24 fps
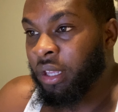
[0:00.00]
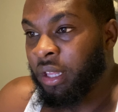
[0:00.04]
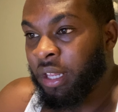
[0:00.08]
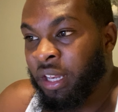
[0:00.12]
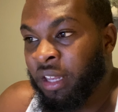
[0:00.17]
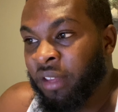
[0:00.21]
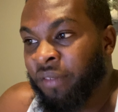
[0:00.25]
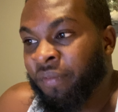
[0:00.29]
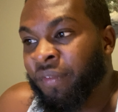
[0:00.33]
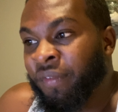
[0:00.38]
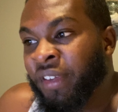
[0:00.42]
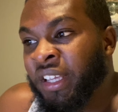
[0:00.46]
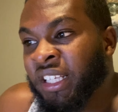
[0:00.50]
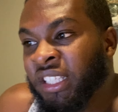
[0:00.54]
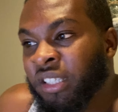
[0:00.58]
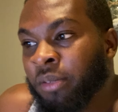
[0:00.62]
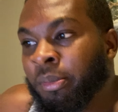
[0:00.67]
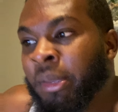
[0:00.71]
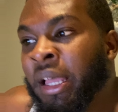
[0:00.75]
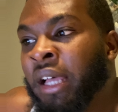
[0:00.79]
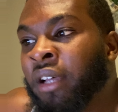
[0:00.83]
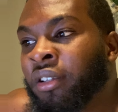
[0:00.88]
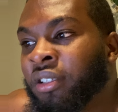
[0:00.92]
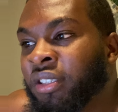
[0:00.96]
and invest
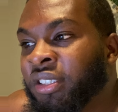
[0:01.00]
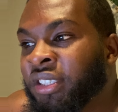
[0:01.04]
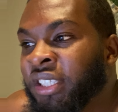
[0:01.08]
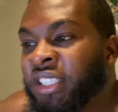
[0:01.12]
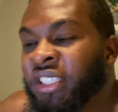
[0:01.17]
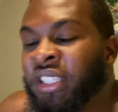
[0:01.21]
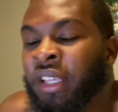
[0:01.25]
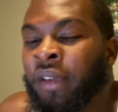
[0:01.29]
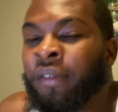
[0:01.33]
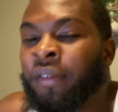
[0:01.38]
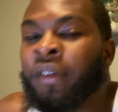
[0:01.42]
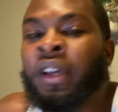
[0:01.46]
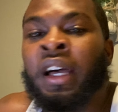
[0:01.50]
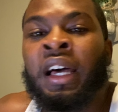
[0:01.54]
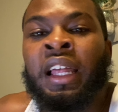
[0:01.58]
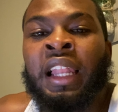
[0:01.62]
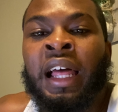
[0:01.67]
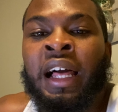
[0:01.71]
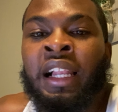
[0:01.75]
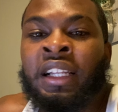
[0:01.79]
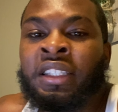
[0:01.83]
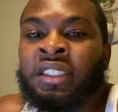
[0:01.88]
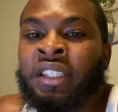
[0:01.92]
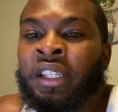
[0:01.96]
about six, seven hundred
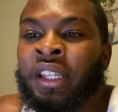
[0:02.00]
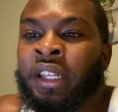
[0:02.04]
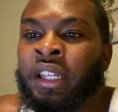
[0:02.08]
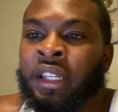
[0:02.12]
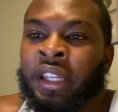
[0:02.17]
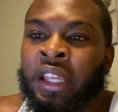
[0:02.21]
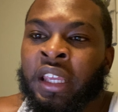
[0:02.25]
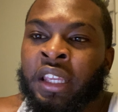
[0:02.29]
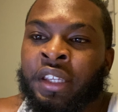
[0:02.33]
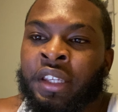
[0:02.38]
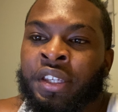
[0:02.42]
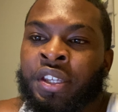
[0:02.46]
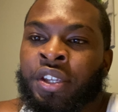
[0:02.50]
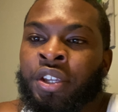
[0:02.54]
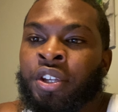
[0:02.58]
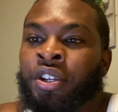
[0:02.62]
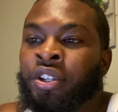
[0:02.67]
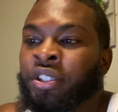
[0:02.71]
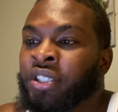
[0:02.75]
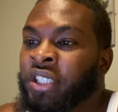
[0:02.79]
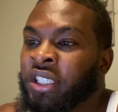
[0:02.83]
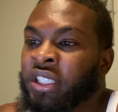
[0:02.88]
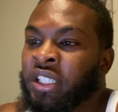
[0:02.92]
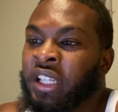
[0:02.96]
dollars in it, and then
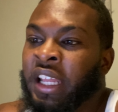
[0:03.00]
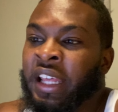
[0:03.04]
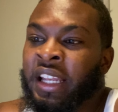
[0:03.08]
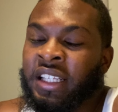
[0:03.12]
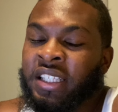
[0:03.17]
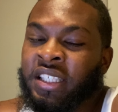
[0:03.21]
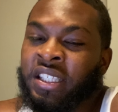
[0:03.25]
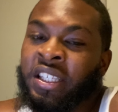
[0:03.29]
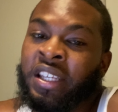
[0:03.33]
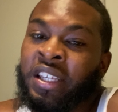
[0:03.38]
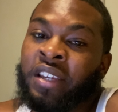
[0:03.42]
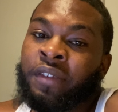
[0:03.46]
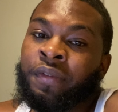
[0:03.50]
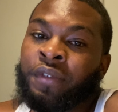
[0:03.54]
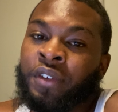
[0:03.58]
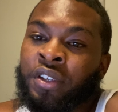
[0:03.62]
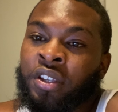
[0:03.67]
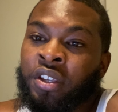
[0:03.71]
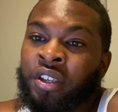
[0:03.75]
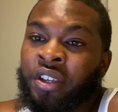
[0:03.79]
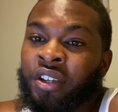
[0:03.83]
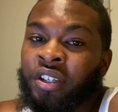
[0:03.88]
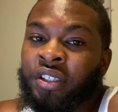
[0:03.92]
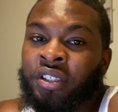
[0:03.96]
you just let it sit for
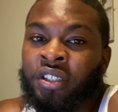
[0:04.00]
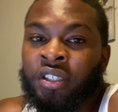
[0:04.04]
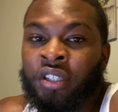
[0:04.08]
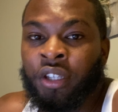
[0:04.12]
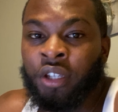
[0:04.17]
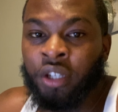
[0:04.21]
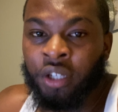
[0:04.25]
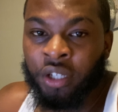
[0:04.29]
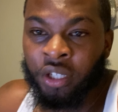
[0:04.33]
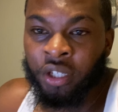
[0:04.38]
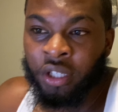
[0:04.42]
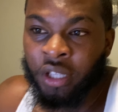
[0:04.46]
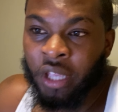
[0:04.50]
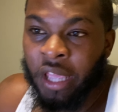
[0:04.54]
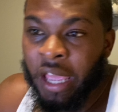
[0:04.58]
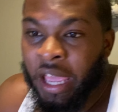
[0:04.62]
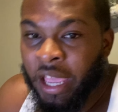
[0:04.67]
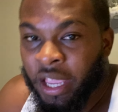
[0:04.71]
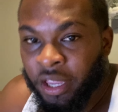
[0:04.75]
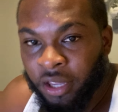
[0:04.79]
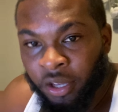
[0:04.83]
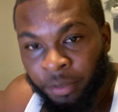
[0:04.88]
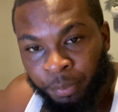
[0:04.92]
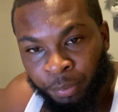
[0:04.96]
years and years,
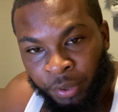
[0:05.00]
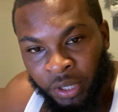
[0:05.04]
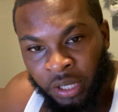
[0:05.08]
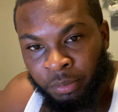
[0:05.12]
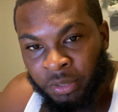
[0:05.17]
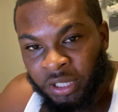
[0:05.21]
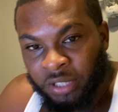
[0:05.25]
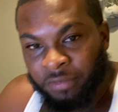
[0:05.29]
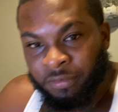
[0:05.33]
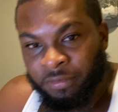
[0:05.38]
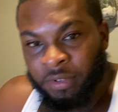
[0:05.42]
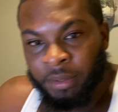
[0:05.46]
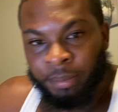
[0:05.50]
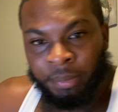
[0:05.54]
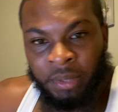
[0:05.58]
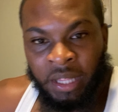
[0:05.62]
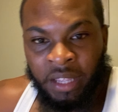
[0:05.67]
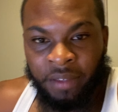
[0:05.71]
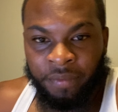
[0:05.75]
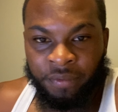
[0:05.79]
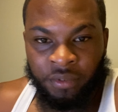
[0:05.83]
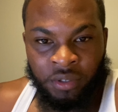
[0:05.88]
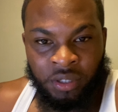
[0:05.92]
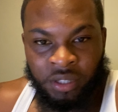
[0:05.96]
you pretty much flip
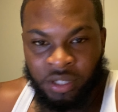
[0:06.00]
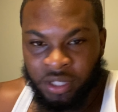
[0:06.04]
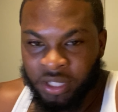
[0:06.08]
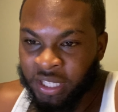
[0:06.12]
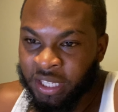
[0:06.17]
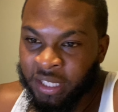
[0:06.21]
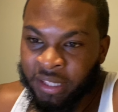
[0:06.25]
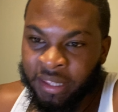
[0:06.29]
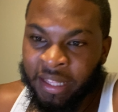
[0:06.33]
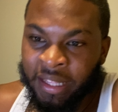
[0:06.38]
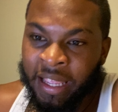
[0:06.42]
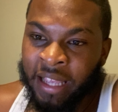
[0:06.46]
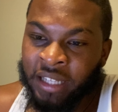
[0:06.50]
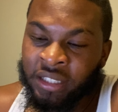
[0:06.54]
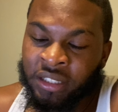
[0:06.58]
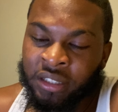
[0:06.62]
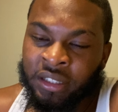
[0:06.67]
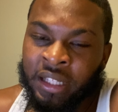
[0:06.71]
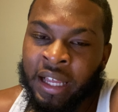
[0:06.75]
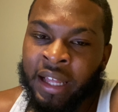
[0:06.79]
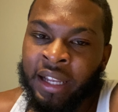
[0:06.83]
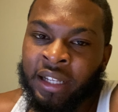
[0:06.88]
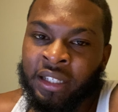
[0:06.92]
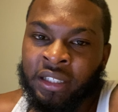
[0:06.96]
that for ten thousand
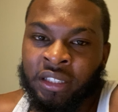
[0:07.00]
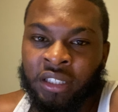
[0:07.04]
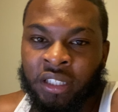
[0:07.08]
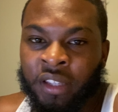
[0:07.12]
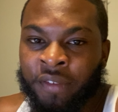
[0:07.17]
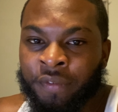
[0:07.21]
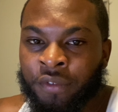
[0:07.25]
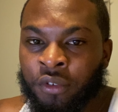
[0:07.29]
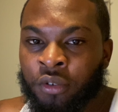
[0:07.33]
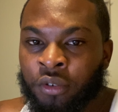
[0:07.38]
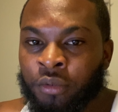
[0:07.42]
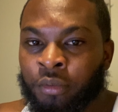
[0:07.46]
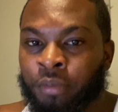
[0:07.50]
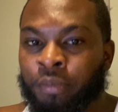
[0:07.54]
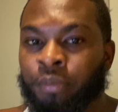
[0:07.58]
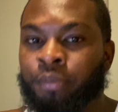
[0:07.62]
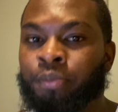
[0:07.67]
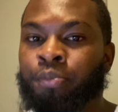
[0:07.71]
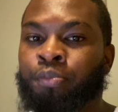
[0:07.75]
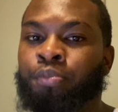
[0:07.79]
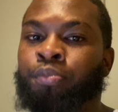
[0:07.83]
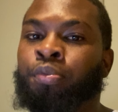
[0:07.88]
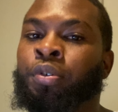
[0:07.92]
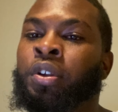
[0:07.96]
dollars if you
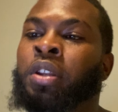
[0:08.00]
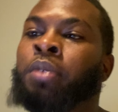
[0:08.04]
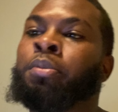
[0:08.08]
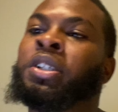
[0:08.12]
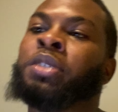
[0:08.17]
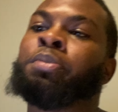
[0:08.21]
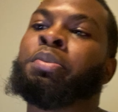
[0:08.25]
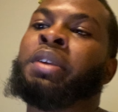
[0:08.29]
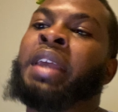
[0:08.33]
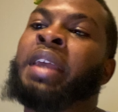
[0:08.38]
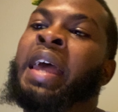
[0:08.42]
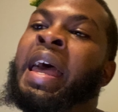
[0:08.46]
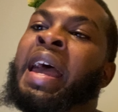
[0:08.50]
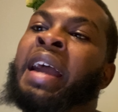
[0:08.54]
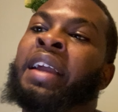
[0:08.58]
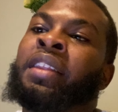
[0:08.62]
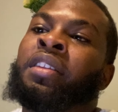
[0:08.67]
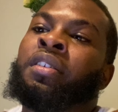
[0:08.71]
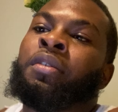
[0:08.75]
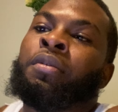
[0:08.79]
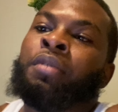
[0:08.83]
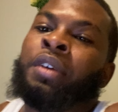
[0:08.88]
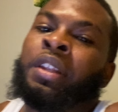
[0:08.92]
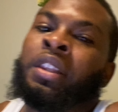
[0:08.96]
pretty much be
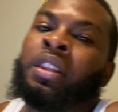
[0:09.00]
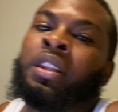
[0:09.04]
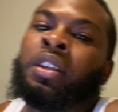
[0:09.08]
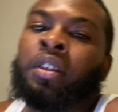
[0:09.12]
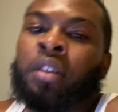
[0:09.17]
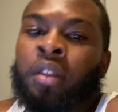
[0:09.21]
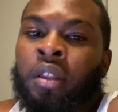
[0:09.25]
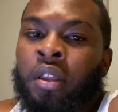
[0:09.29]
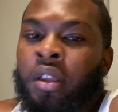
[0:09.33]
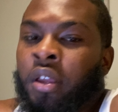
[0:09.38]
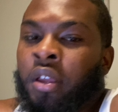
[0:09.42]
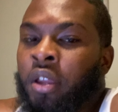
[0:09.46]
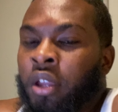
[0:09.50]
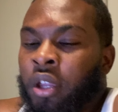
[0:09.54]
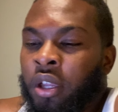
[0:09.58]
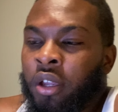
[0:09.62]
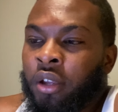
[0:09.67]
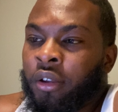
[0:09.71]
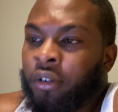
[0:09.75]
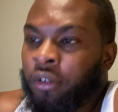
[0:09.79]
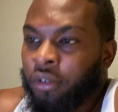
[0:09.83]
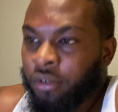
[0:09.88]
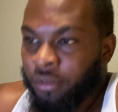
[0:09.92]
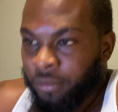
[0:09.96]
active with the
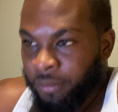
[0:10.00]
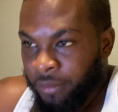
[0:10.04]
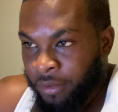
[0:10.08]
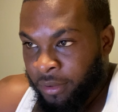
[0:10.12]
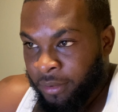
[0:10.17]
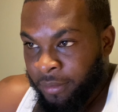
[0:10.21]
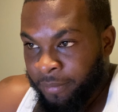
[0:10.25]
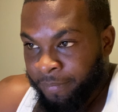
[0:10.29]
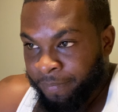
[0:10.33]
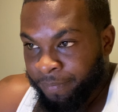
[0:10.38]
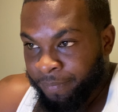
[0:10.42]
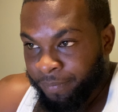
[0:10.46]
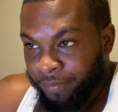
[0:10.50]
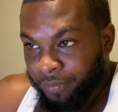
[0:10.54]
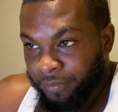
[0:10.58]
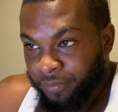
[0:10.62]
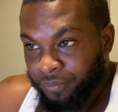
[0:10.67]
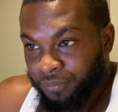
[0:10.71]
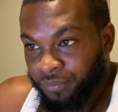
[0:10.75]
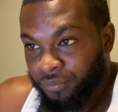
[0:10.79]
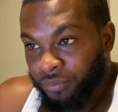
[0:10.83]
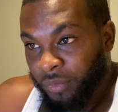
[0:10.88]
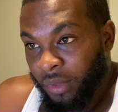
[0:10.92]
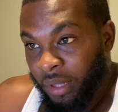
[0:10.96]
um
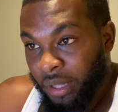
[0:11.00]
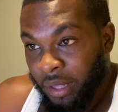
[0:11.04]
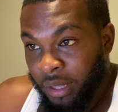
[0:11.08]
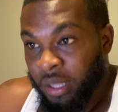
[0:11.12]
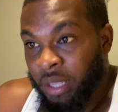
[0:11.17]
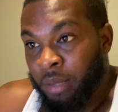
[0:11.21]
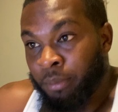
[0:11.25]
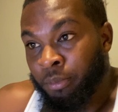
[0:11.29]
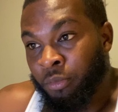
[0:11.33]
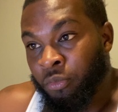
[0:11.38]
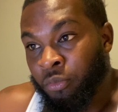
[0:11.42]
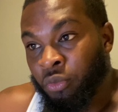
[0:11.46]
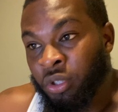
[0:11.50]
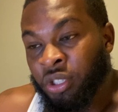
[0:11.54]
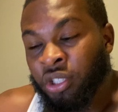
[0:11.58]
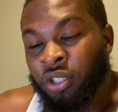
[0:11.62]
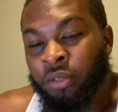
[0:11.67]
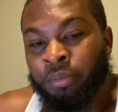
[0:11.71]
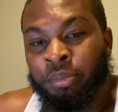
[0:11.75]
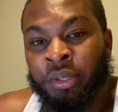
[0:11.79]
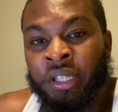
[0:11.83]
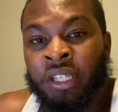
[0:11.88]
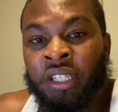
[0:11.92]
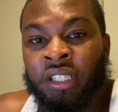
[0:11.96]
with your
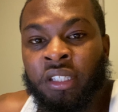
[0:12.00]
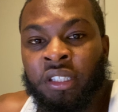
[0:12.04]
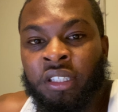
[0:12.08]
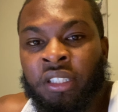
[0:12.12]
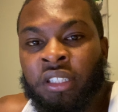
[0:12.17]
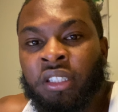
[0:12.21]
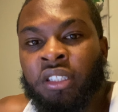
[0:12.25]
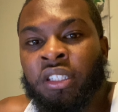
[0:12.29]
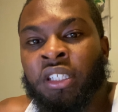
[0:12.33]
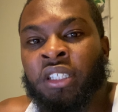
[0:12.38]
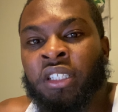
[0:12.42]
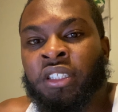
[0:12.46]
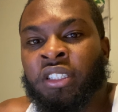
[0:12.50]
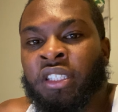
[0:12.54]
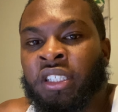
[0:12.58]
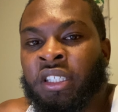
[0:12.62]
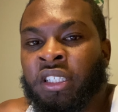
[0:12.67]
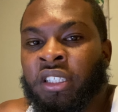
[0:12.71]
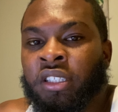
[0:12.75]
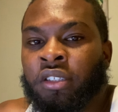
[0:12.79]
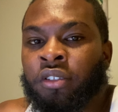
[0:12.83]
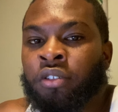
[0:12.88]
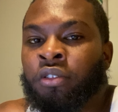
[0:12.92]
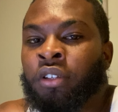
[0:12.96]
business, such
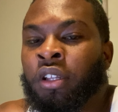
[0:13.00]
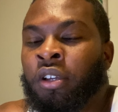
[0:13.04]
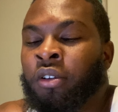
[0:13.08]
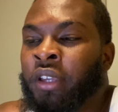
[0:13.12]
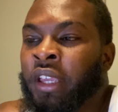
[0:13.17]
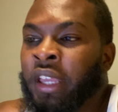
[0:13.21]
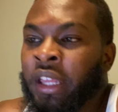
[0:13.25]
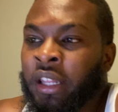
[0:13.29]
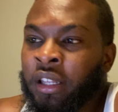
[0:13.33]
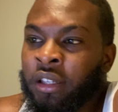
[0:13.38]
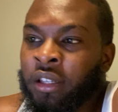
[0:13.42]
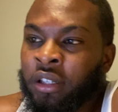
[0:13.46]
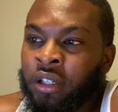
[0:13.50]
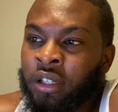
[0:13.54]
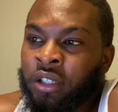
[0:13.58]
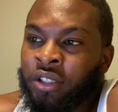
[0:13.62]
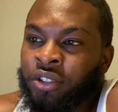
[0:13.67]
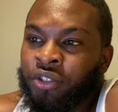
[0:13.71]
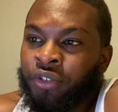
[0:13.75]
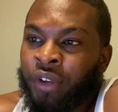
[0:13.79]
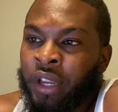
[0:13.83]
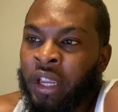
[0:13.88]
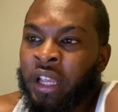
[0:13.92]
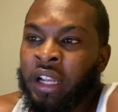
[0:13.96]
as, you know, getting the
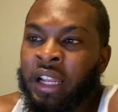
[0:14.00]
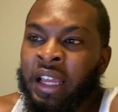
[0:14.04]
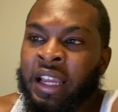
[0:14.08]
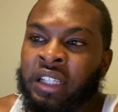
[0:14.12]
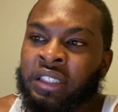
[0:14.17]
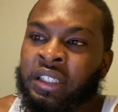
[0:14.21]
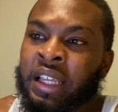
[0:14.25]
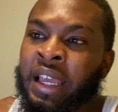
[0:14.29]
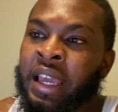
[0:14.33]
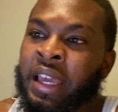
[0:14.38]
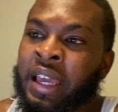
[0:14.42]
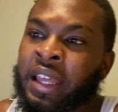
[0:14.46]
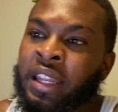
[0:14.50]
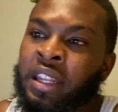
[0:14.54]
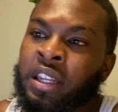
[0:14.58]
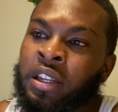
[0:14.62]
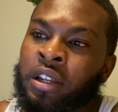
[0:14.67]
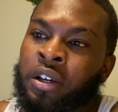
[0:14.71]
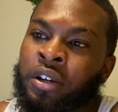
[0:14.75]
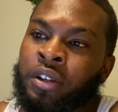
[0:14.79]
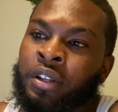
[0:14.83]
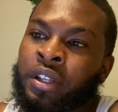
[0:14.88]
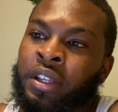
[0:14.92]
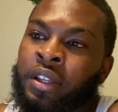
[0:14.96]
trade lines added
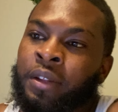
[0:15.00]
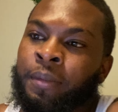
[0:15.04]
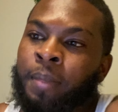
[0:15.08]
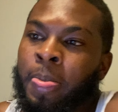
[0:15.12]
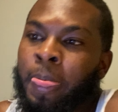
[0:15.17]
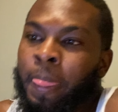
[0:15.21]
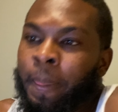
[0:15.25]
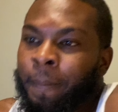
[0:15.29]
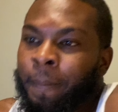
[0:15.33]
on it,